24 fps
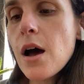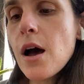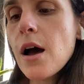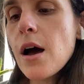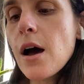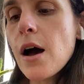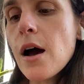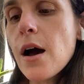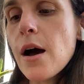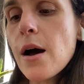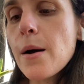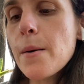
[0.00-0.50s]

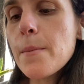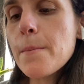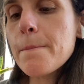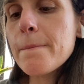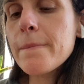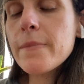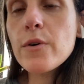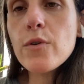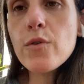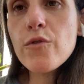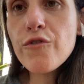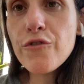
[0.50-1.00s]

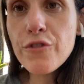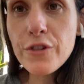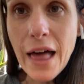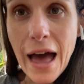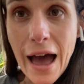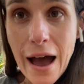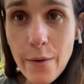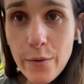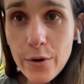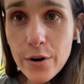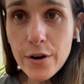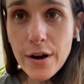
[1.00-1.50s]

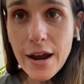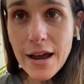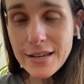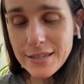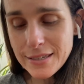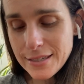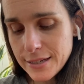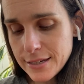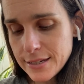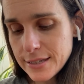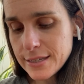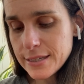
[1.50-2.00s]
flower
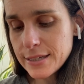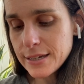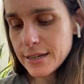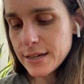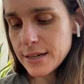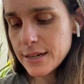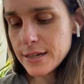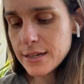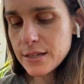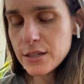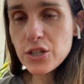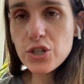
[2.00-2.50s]

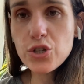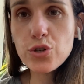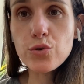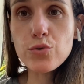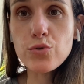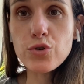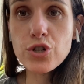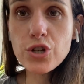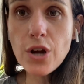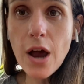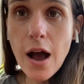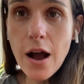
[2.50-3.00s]
essences to
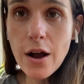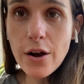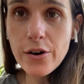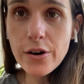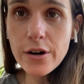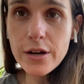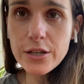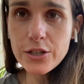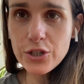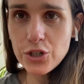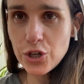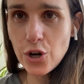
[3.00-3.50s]

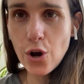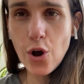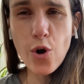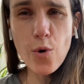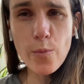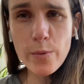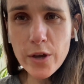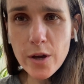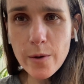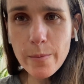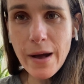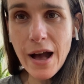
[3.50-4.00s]
chakras to
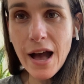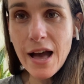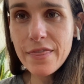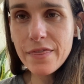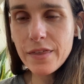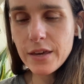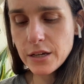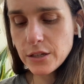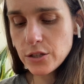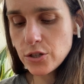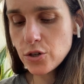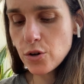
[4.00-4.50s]

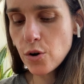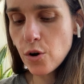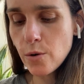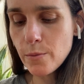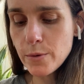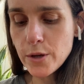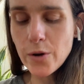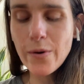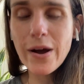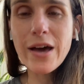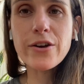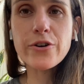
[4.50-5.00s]
homeopathics to
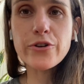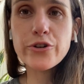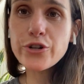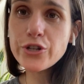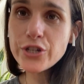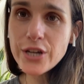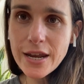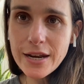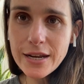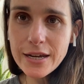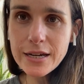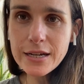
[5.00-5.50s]

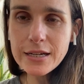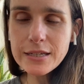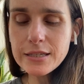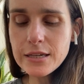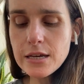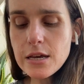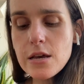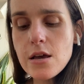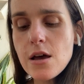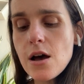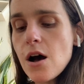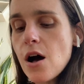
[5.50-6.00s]
homeoenergetics,
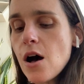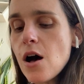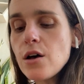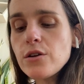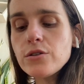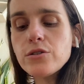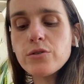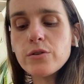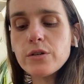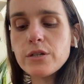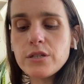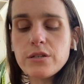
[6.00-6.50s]
all
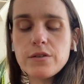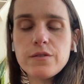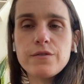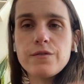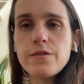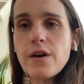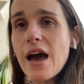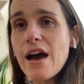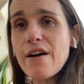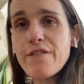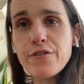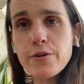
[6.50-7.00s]
sorts of
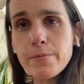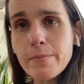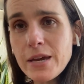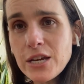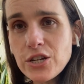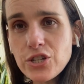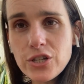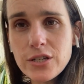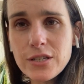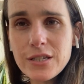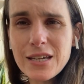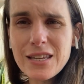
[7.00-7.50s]

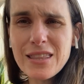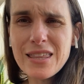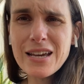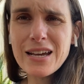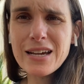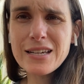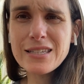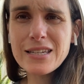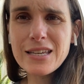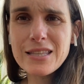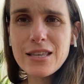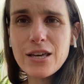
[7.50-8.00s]
affirmations. I think
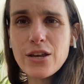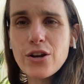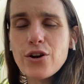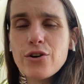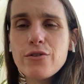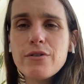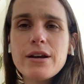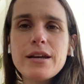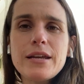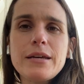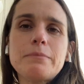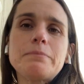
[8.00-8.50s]
I said that
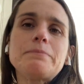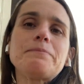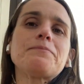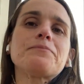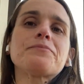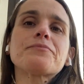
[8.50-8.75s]
already.